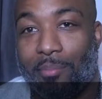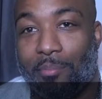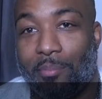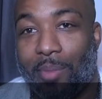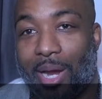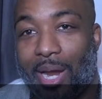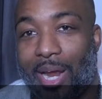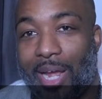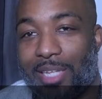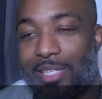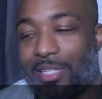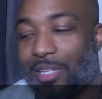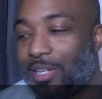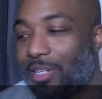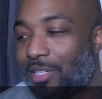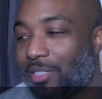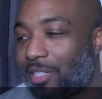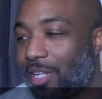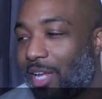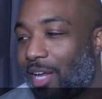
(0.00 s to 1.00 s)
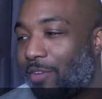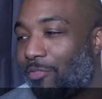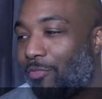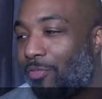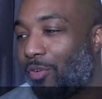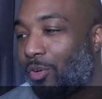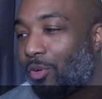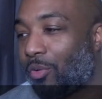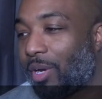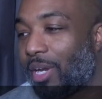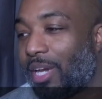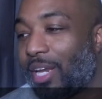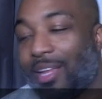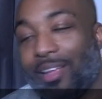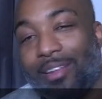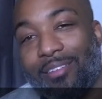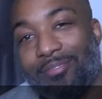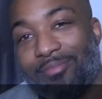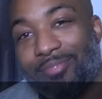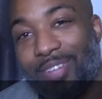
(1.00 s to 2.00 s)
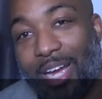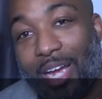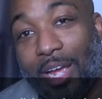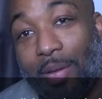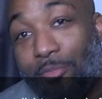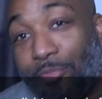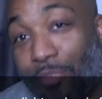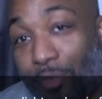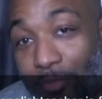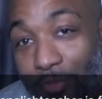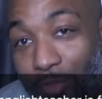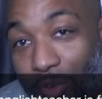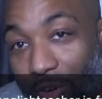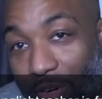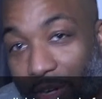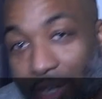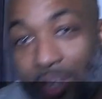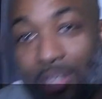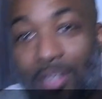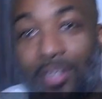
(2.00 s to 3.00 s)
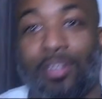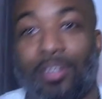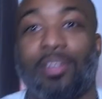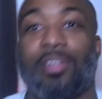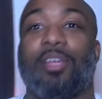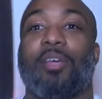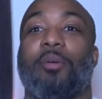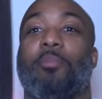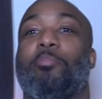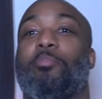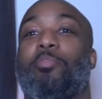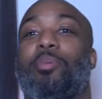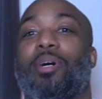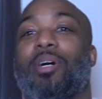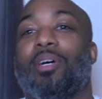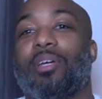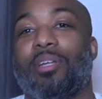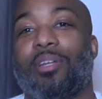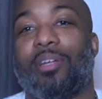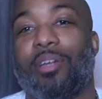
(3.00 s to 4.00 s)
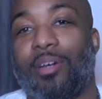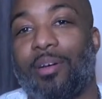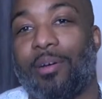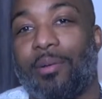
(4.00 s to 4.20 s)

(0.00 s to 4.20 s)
My accent is like Floridian. I am from Florida, but